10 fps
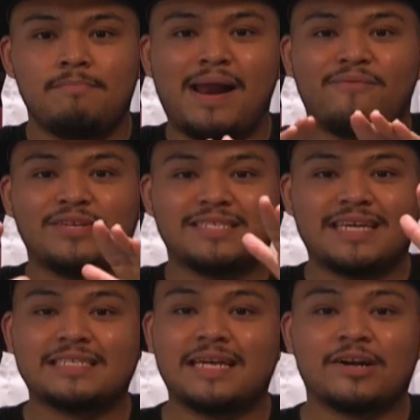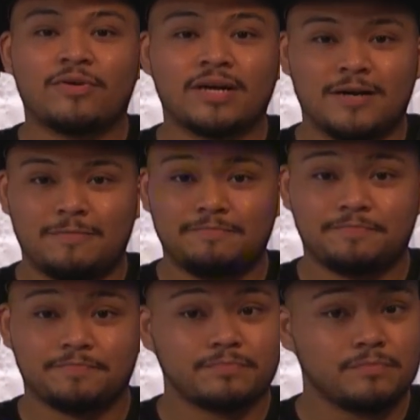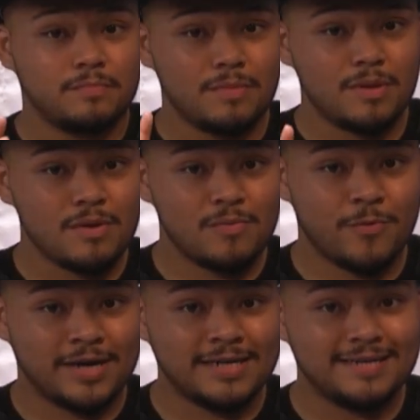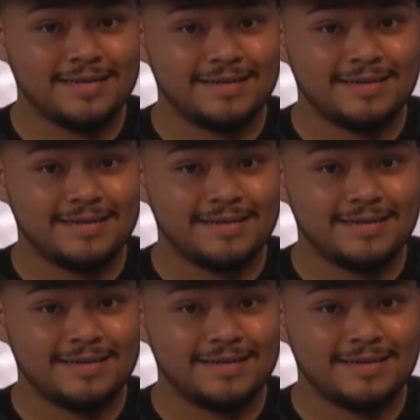manifestation area, right?